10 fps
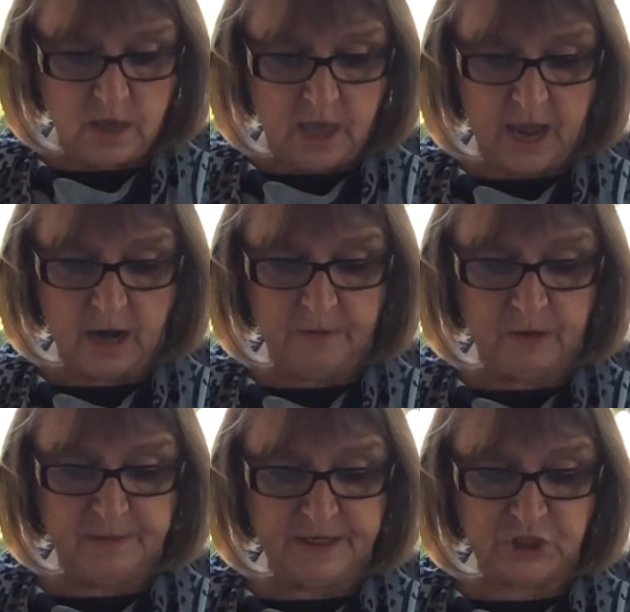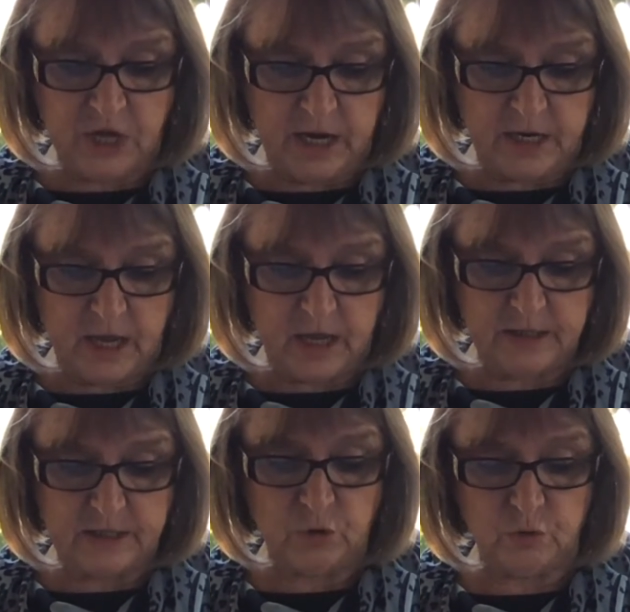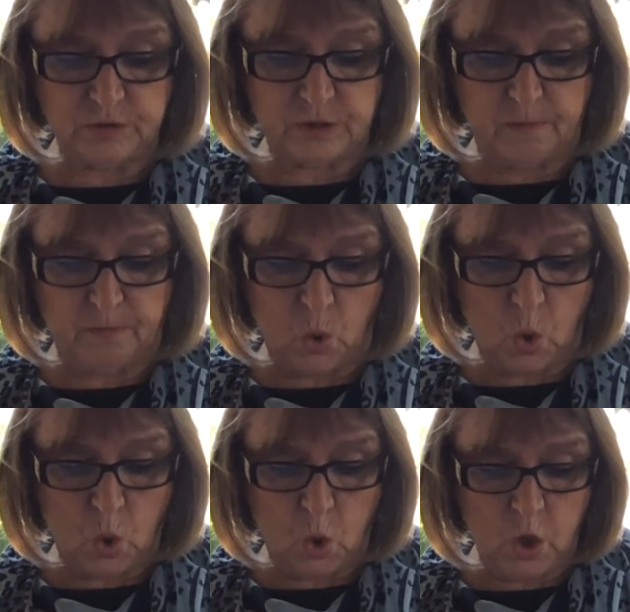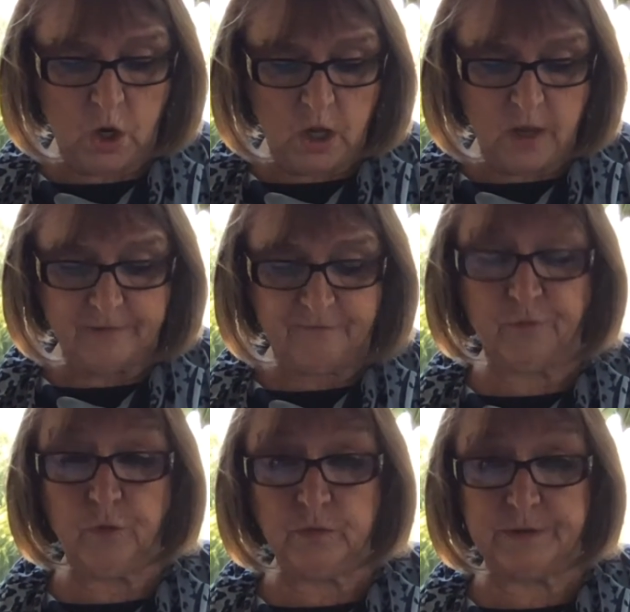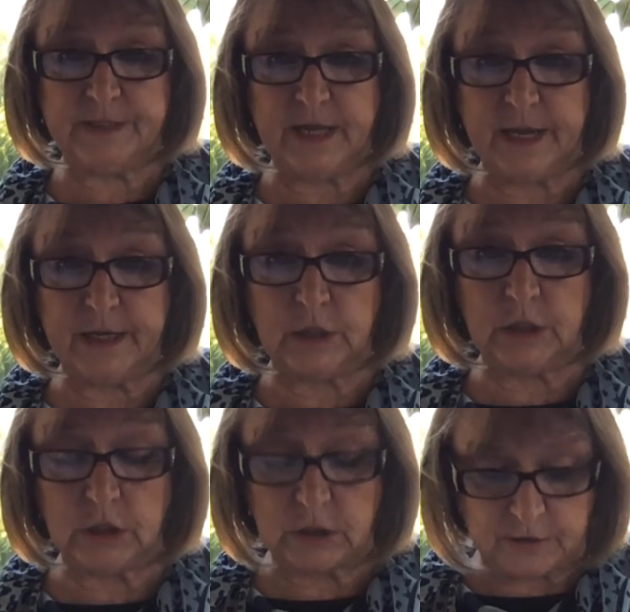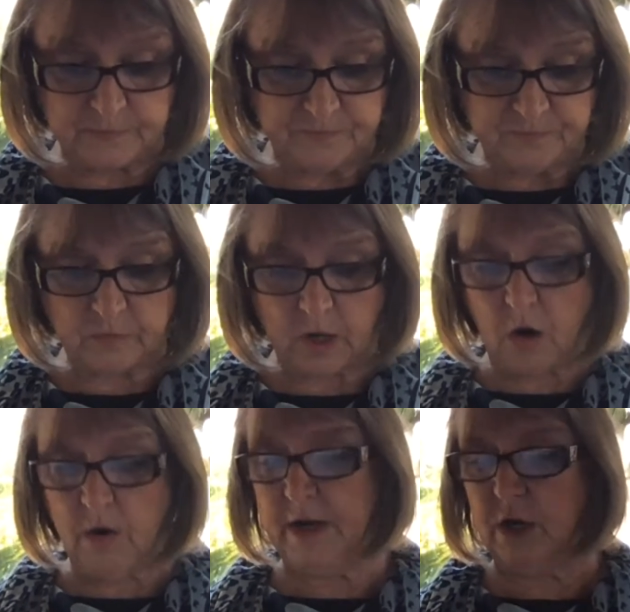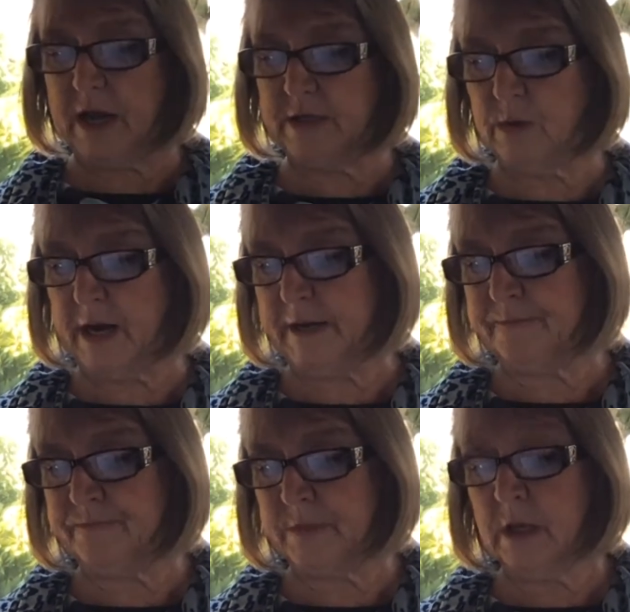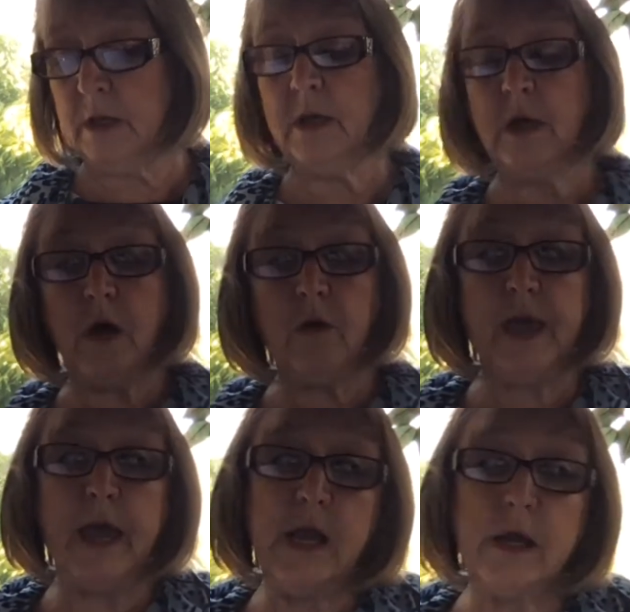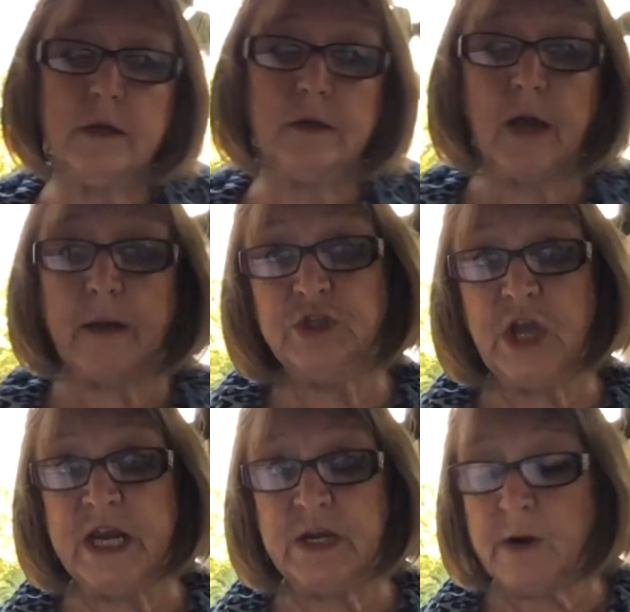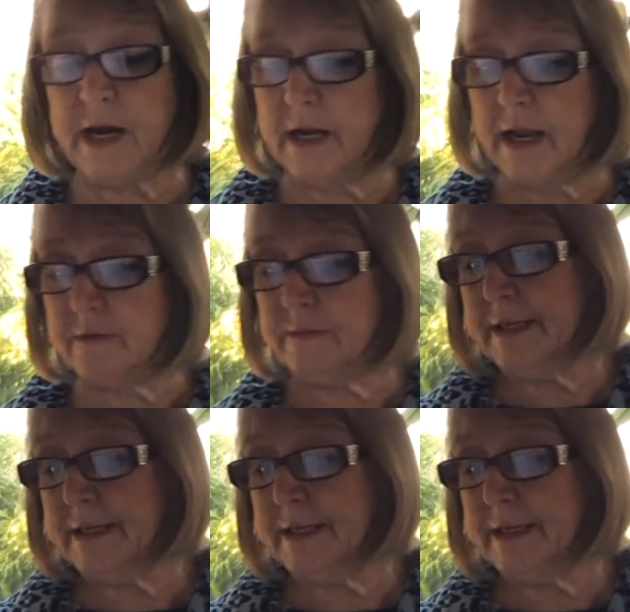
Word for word: and I'm going to be Jada, who's the bored fruit stand clerk. All right, you guys ready? Okay, I'm Jada right now.